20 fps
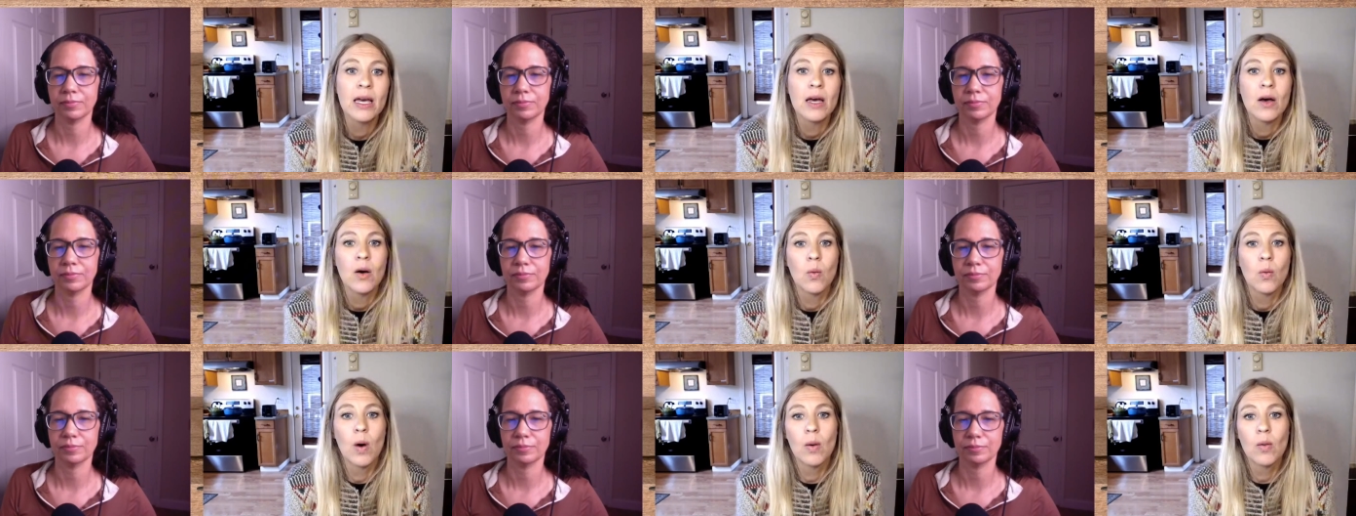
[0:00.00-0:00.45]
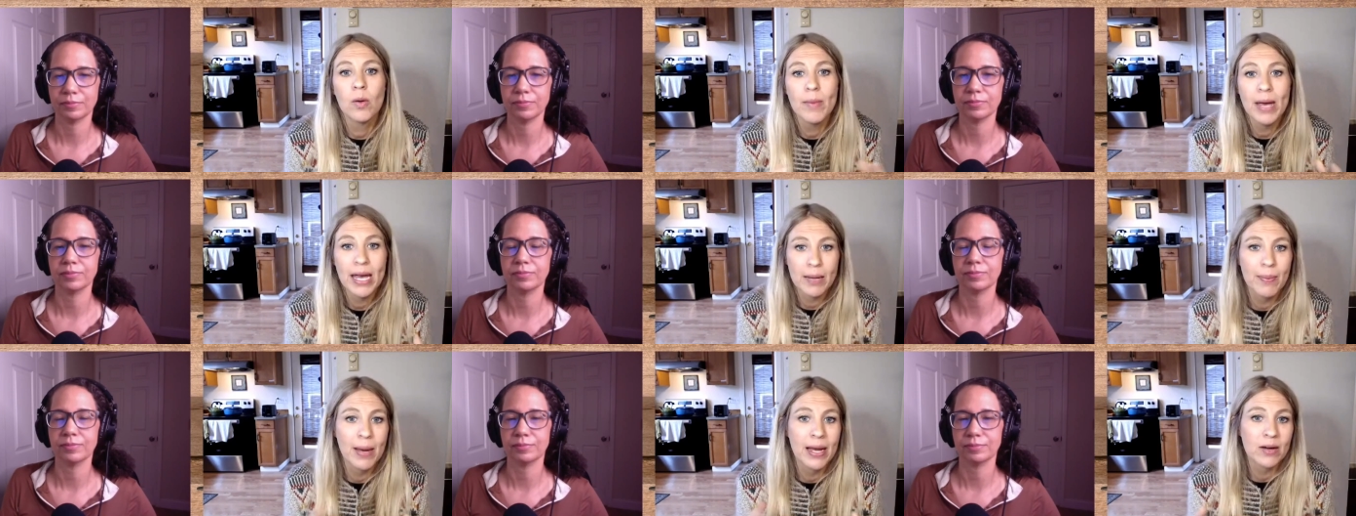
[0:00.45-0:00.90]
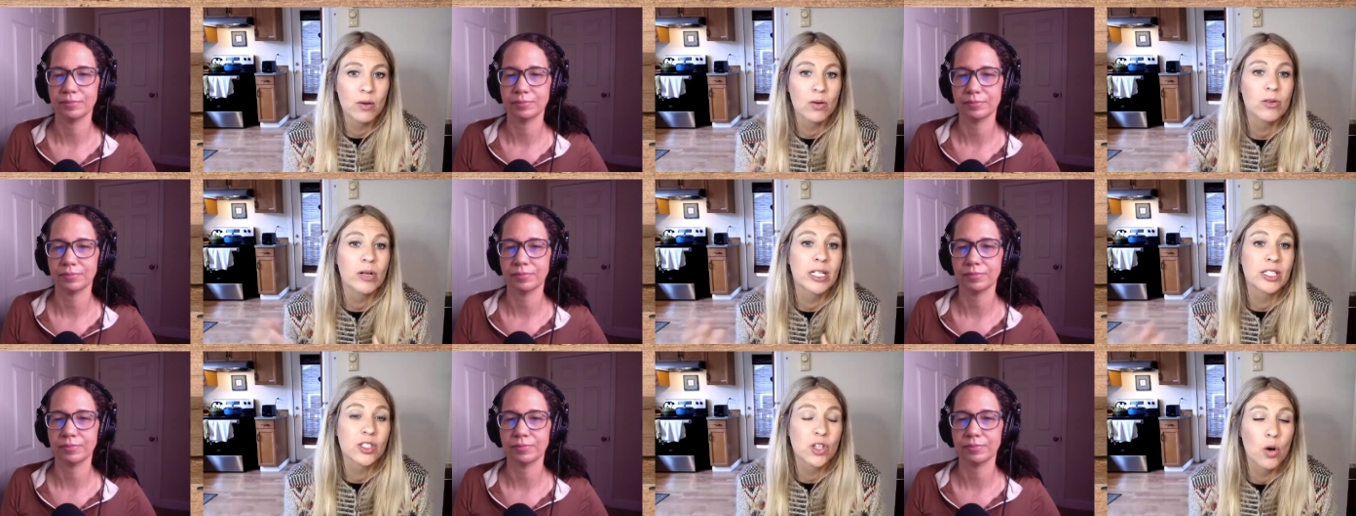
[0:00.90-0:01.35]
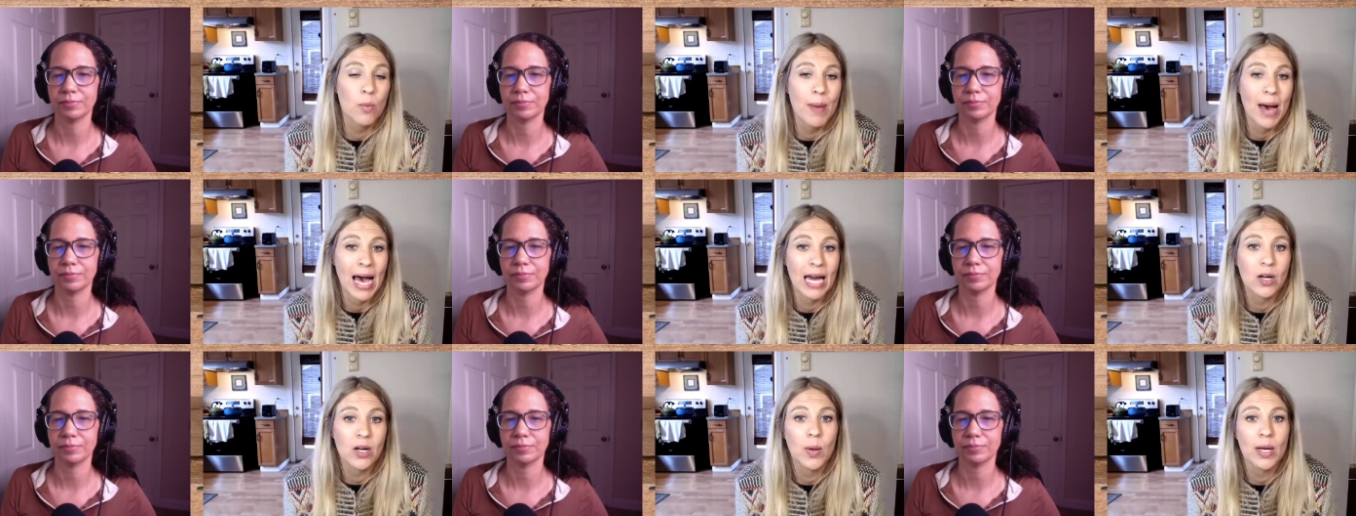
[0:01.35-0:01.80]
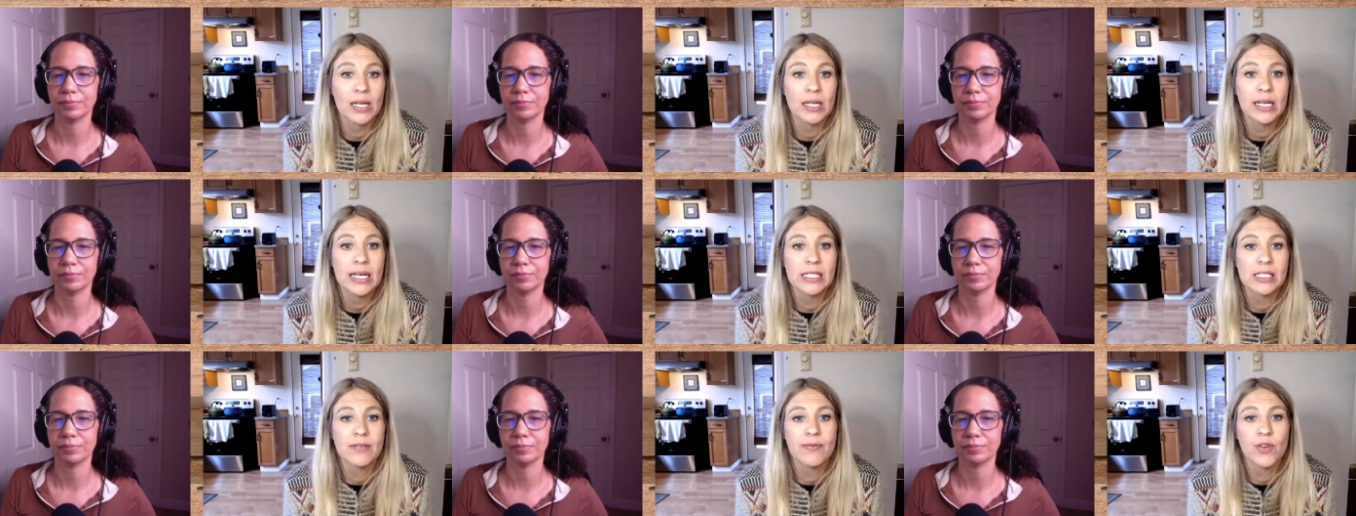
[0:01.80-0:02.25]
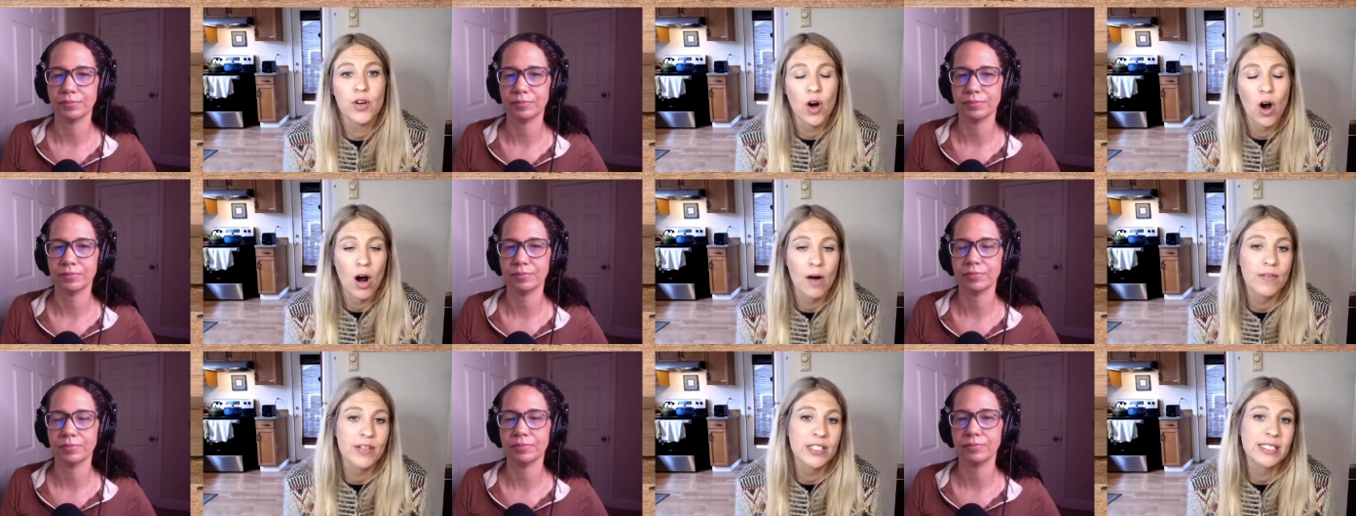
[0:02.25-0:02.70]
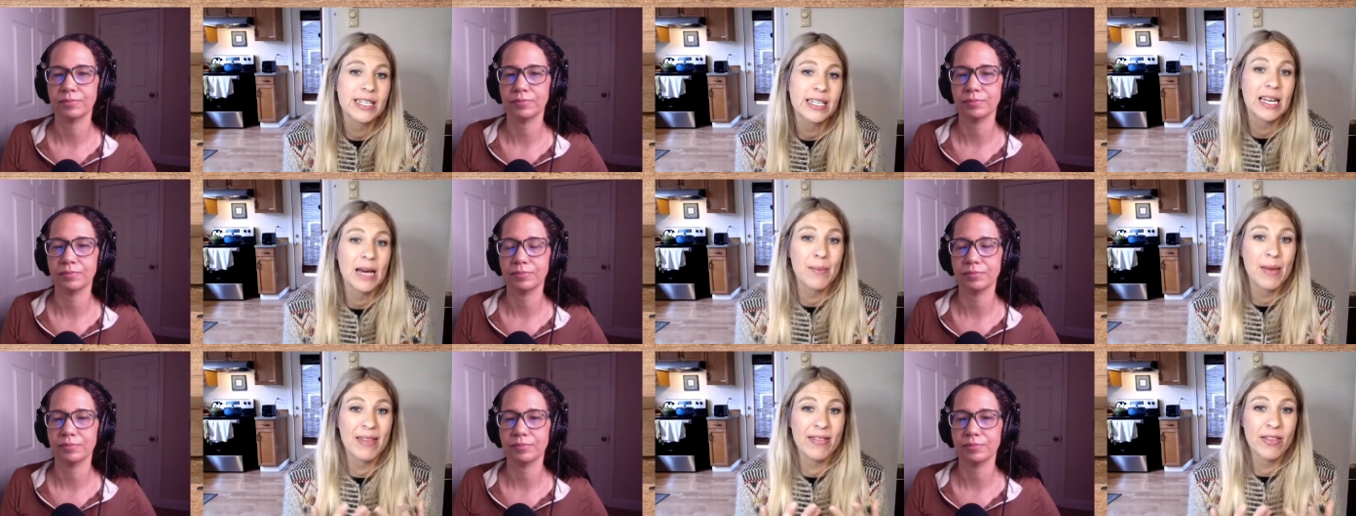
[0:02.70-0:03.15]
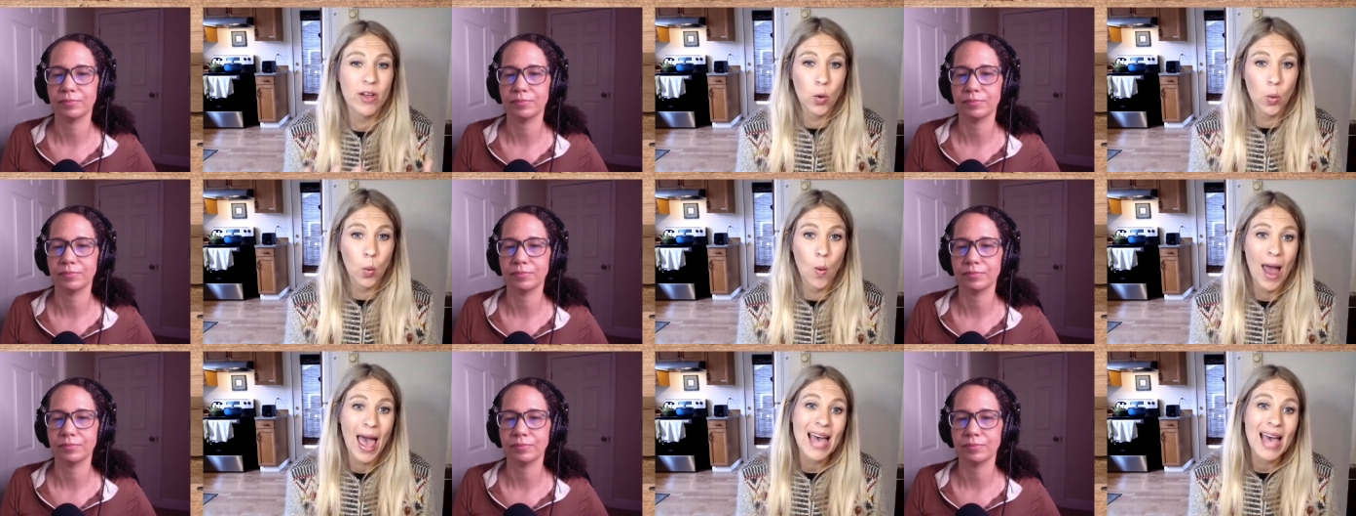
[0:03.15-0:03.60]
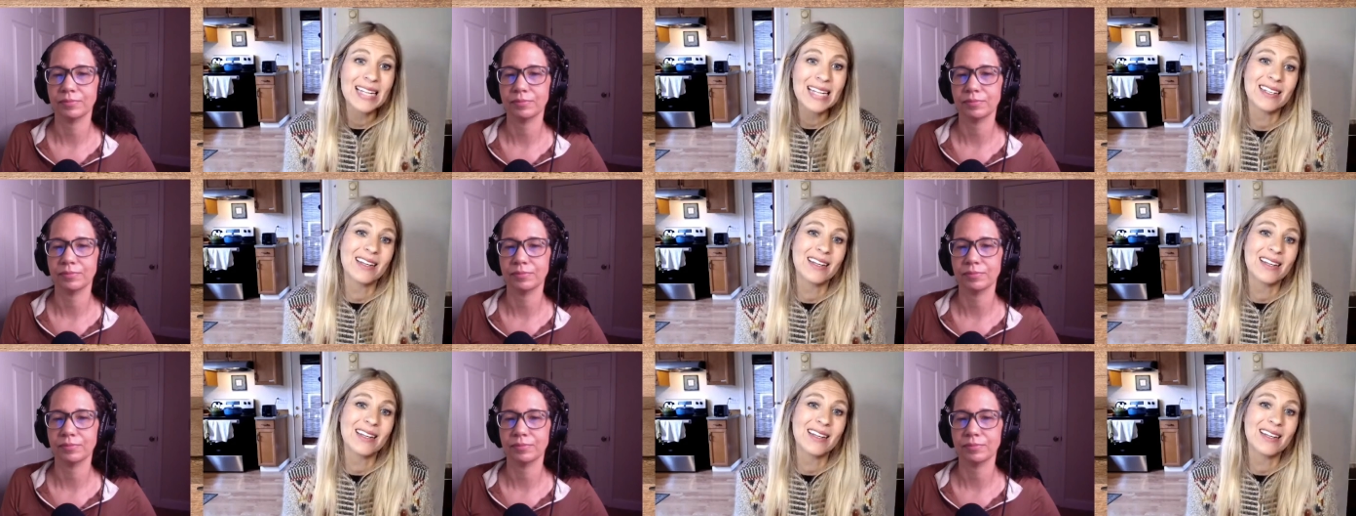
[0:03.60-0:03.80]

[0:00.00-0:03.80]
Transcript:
Speaker 1: What will make microgreens go bad quickly is if you're harvesting them and they're wet